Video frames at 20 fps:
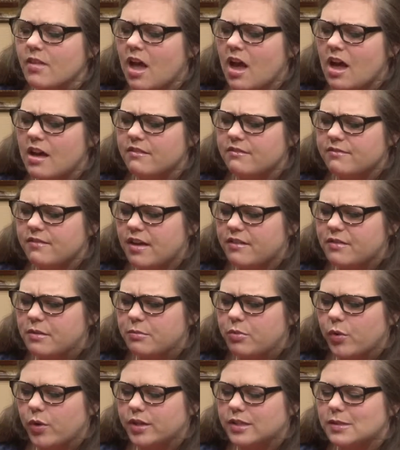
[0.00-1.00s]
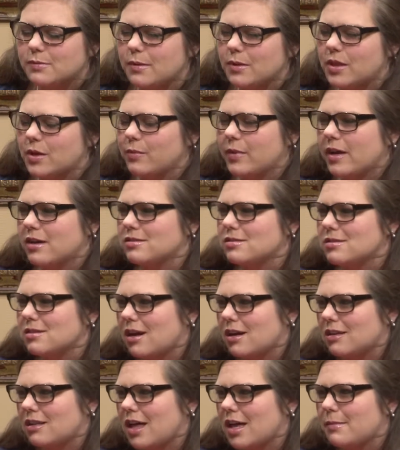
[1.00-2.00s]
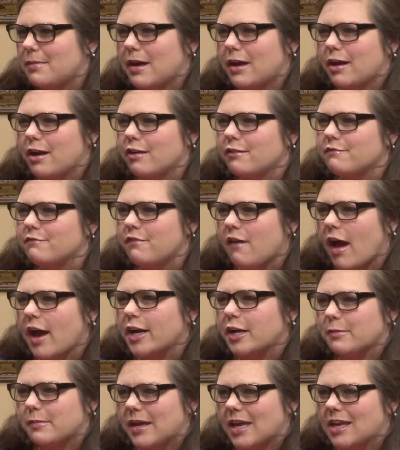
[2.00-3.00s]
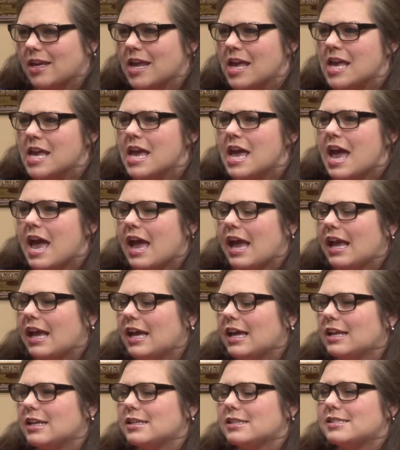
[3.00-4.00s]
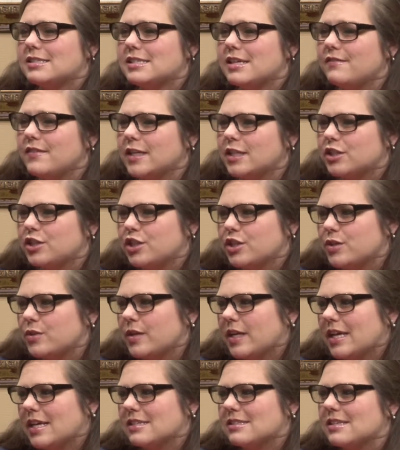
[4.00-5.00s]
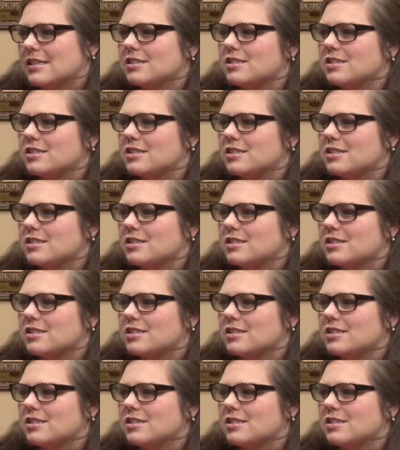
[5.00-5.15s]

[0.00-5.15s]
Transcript: of importance, but then we also talk a lot about our environment and civic duties and